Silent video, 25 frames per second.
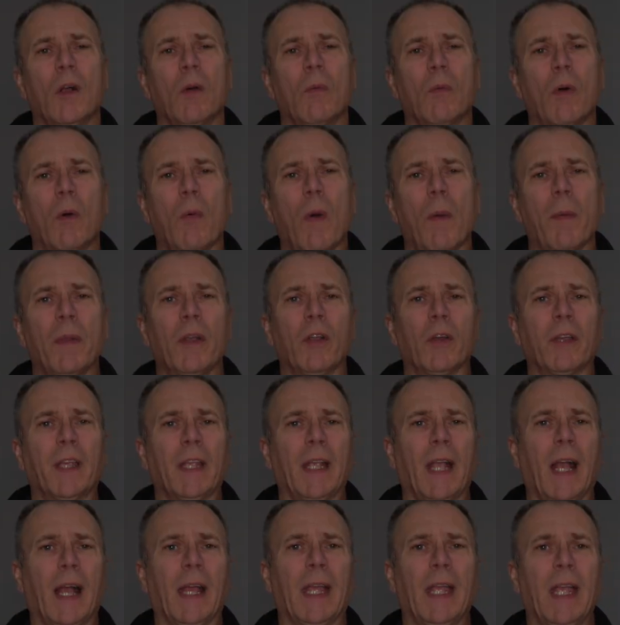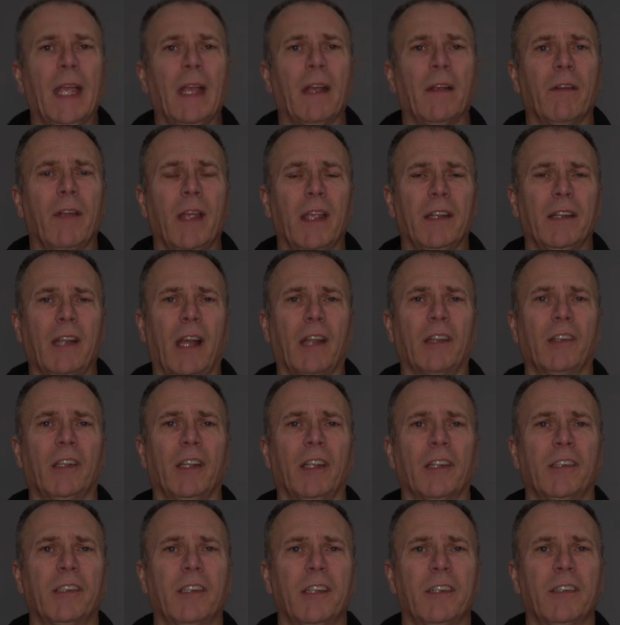Well, what we're looking at here is
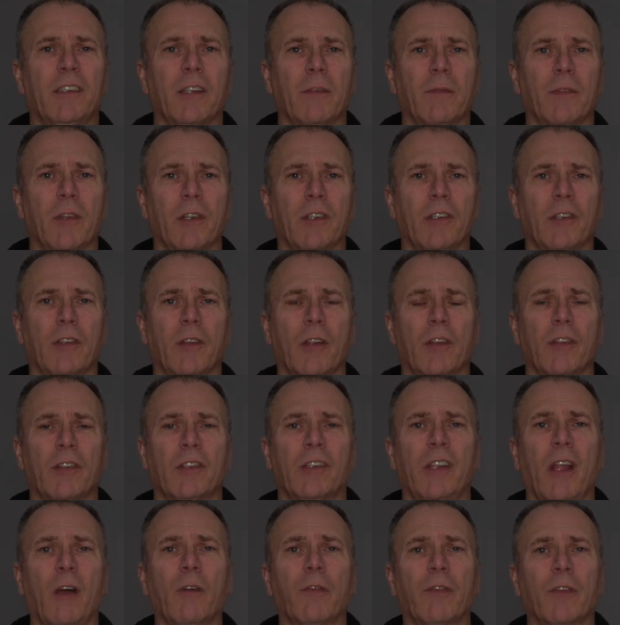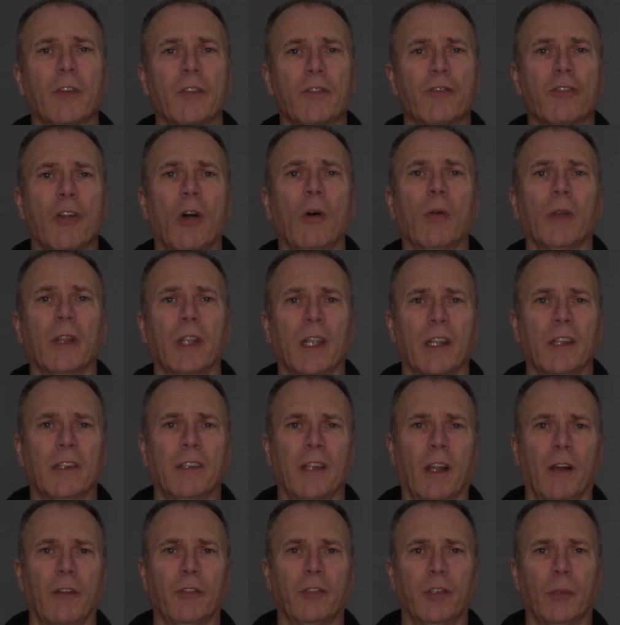actually a system that's self-controlling
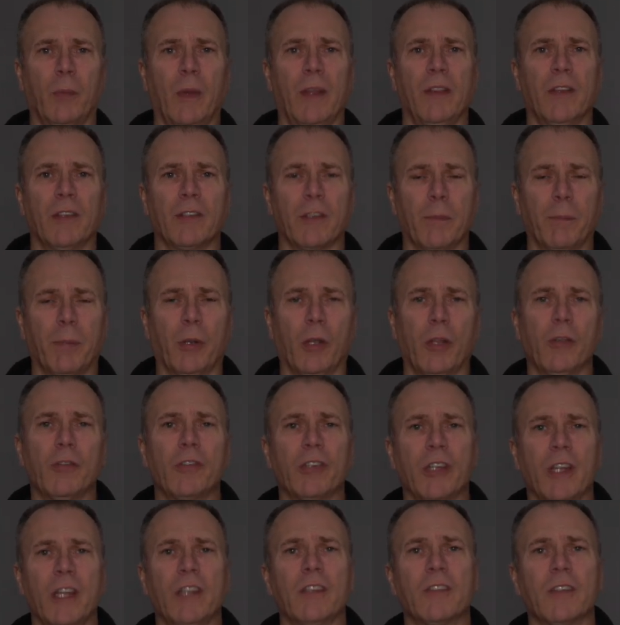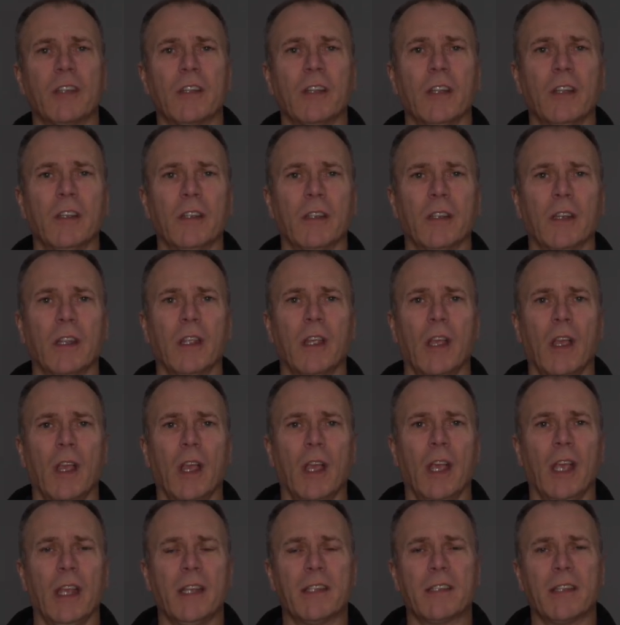itself. So when there's a pollution incident,
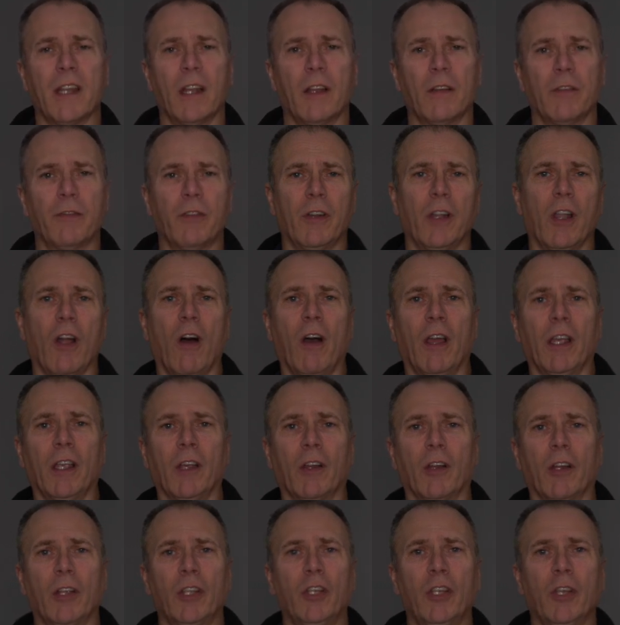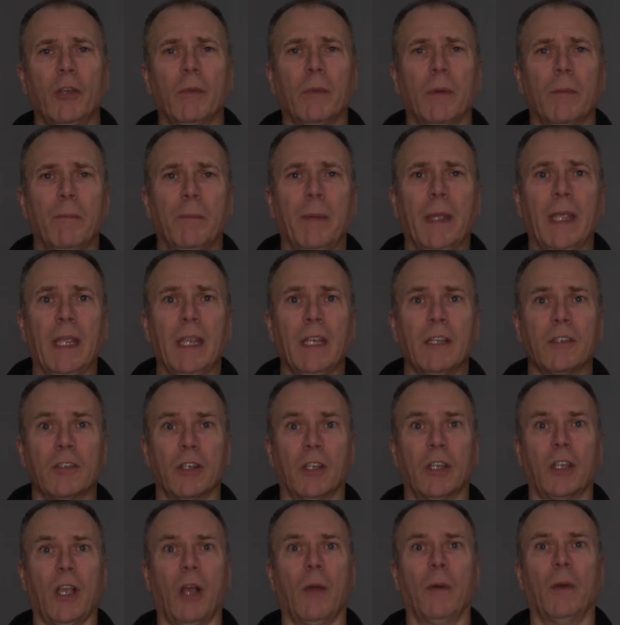instead of relying on a human being
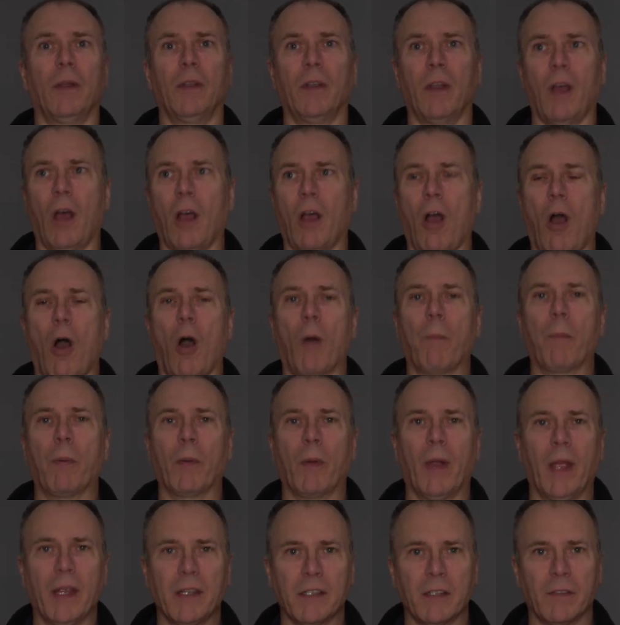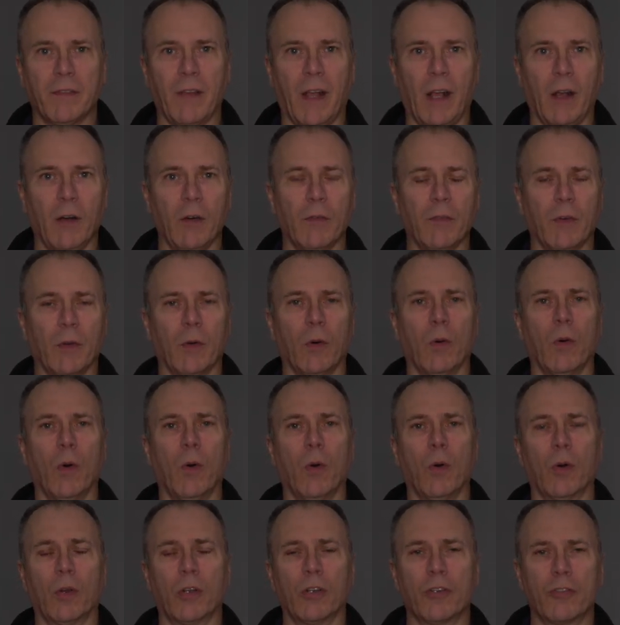to go and operate a valve
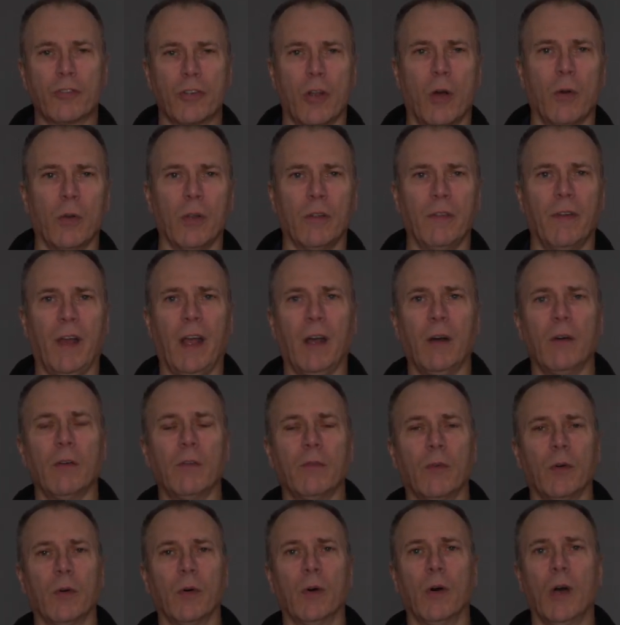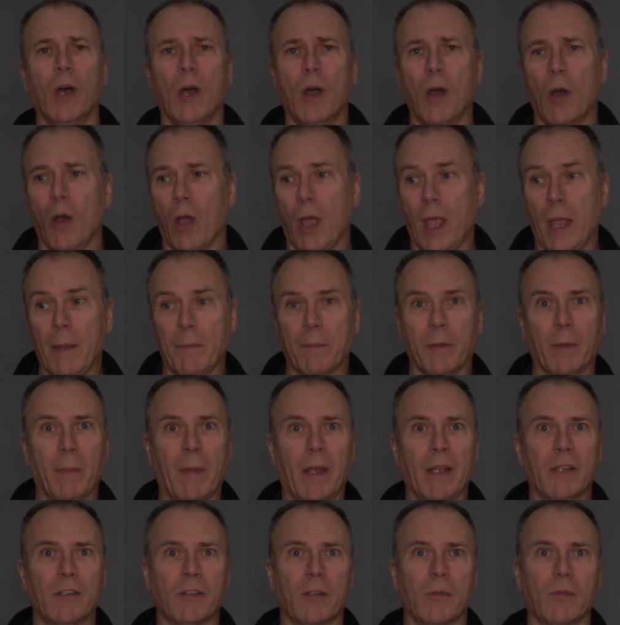or control a valve or
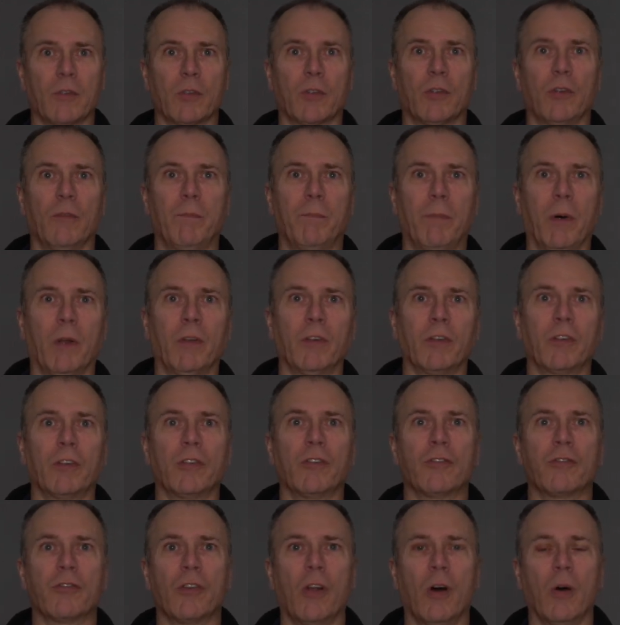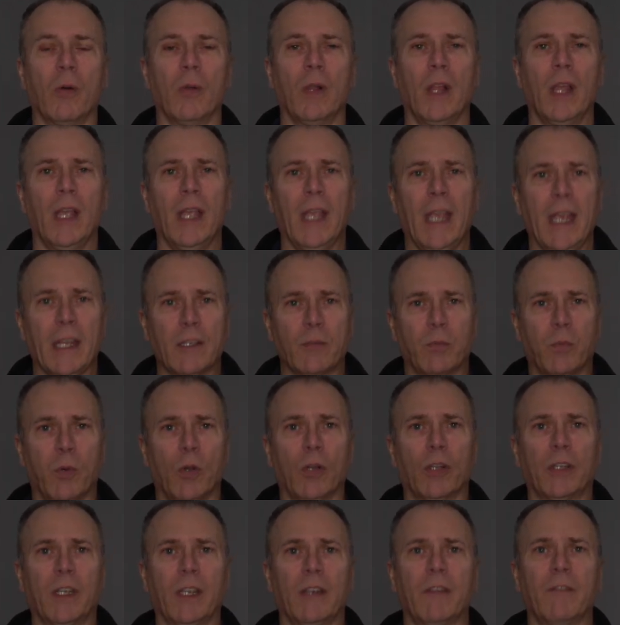implement some sort of bund control, it's
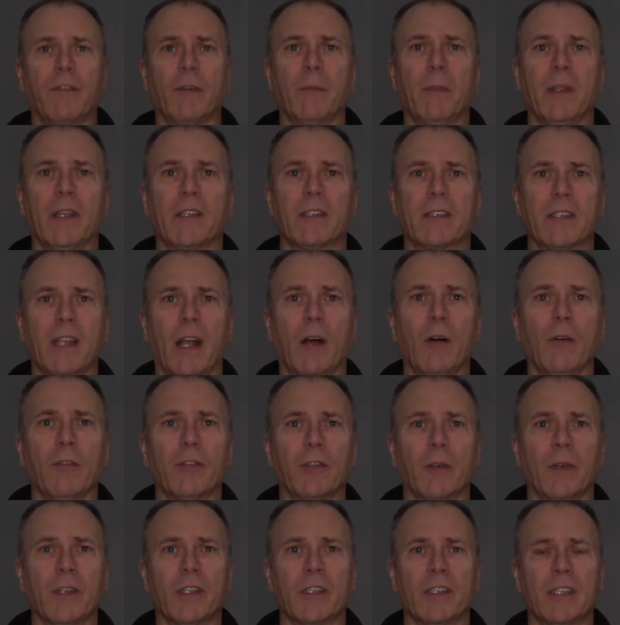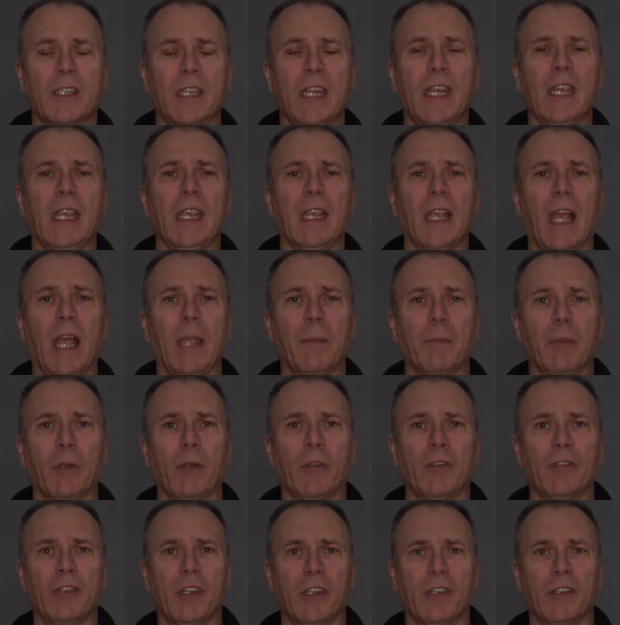working from itself. So it's seeing a
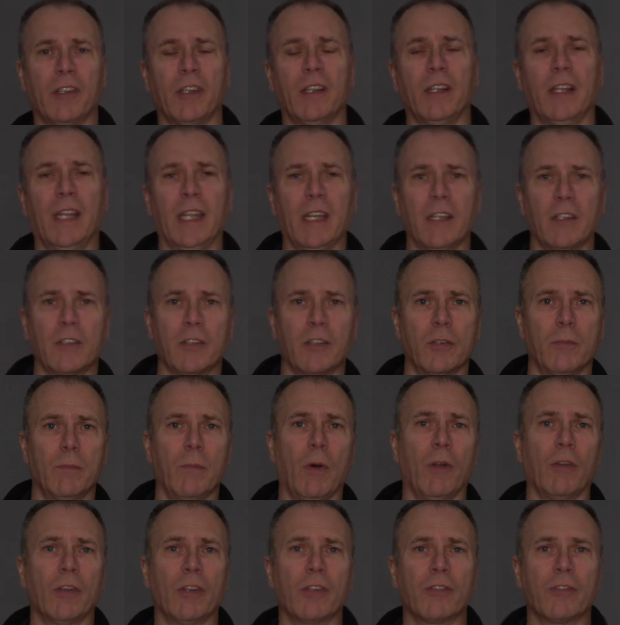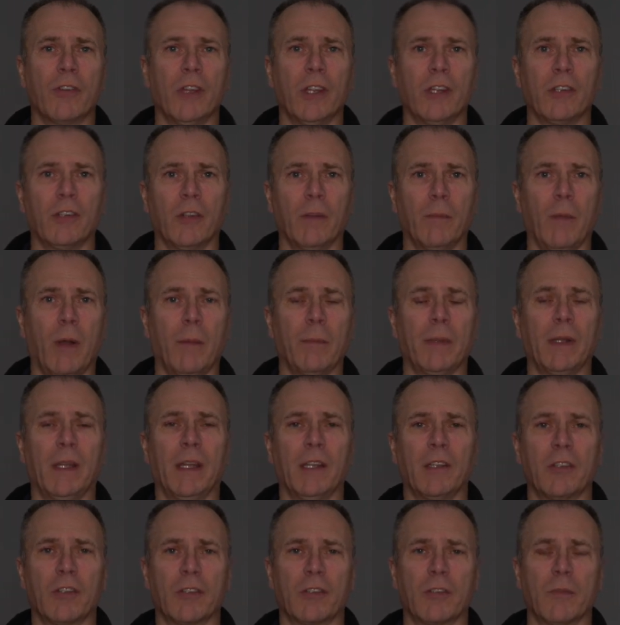pollution incident linked to monitoring. So it might be
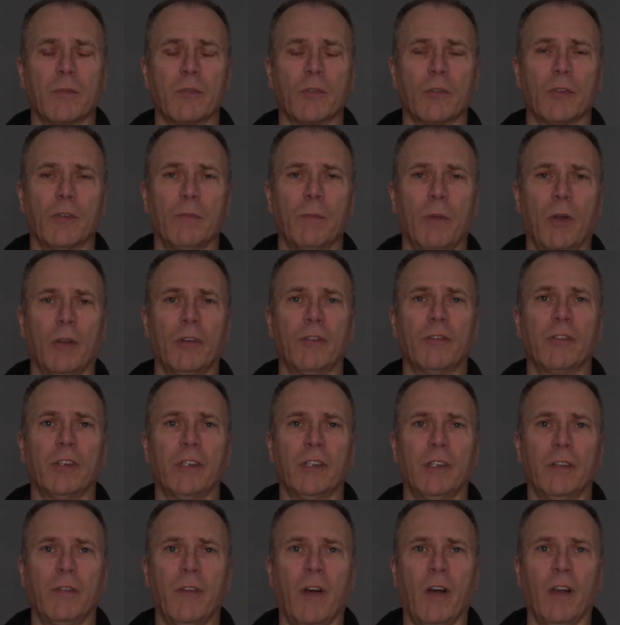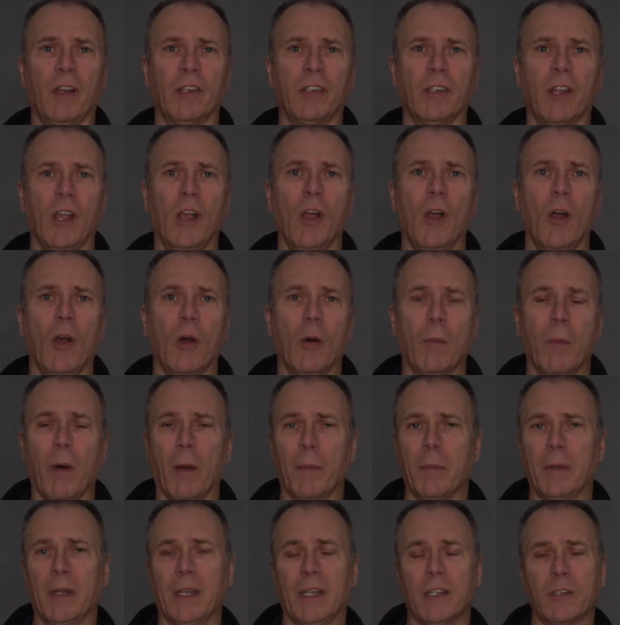linked to some sort of monitoring device, or
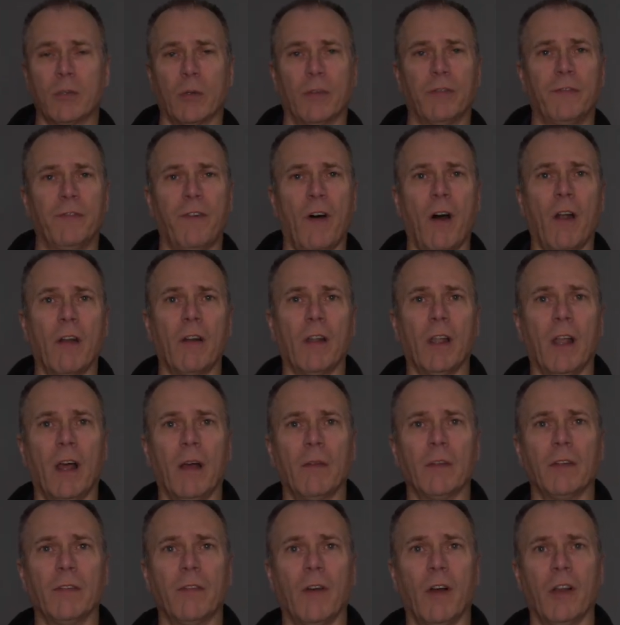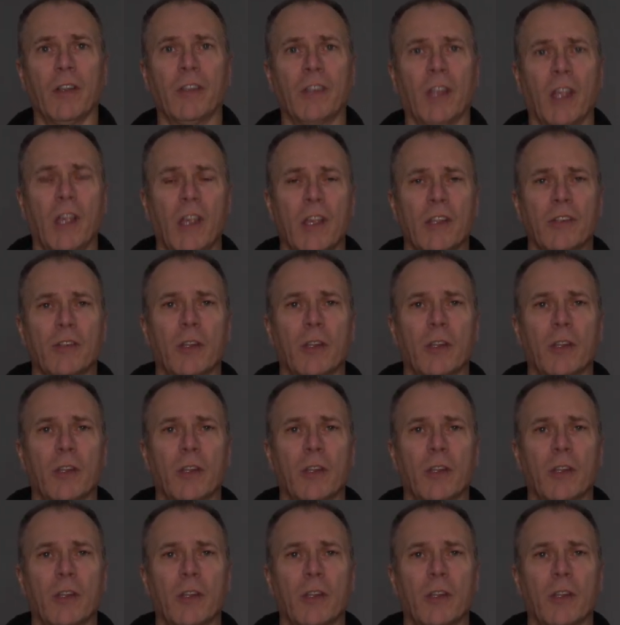might be linked to a fire alarm device.